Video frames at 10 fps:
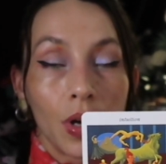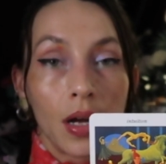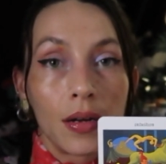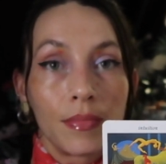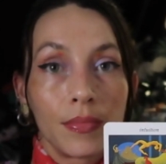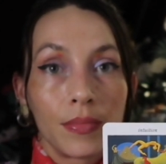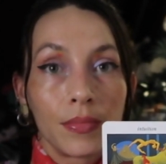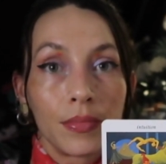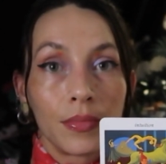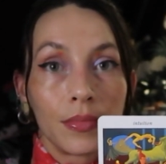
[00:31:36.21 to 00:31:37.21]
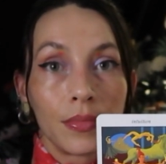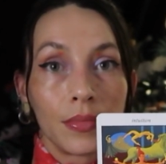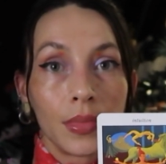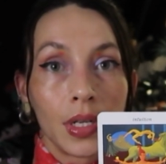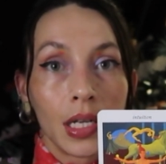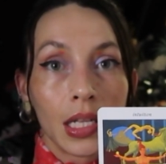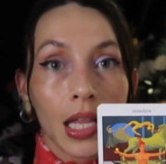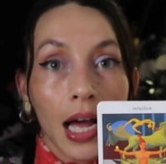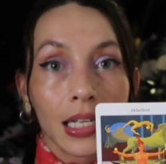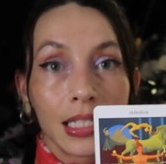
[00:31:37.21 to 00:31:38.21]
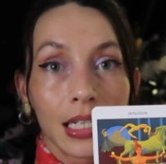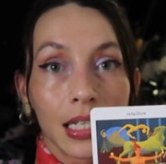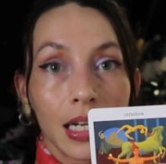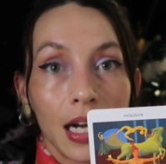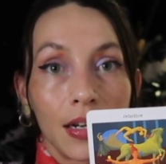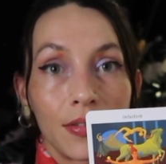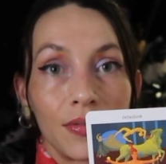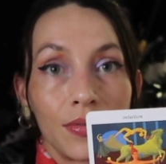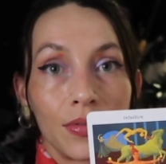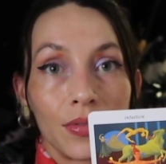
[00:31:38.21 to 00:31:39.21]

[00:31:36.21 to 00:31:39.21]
um, the idea of,